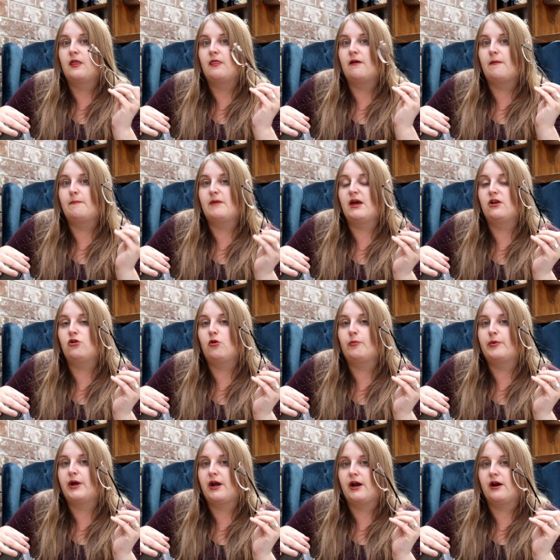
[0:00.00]
the metal
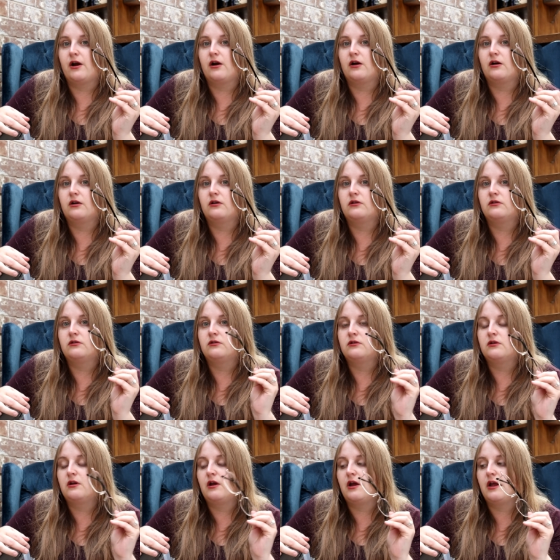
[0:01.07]
pair
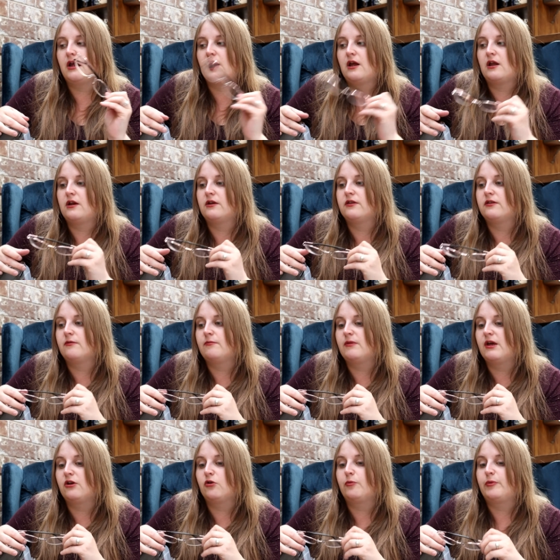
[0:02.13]
and the
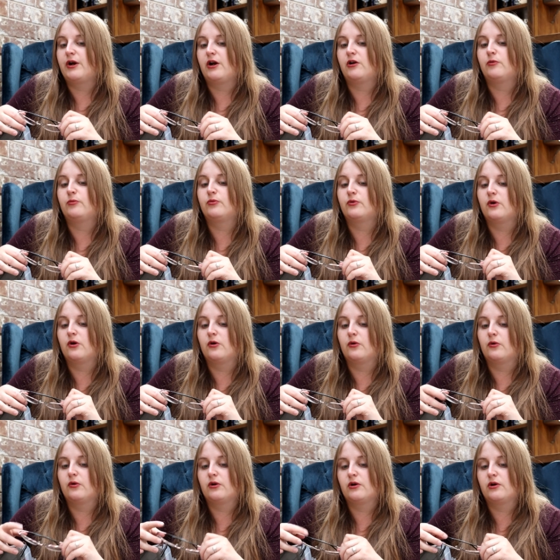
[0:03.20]
metal pair
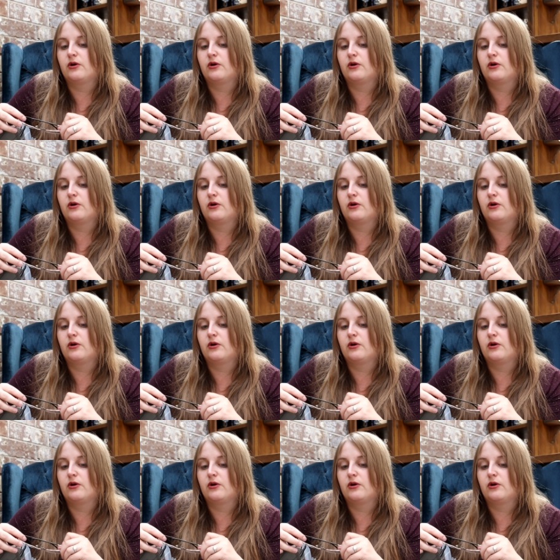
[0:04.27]
broke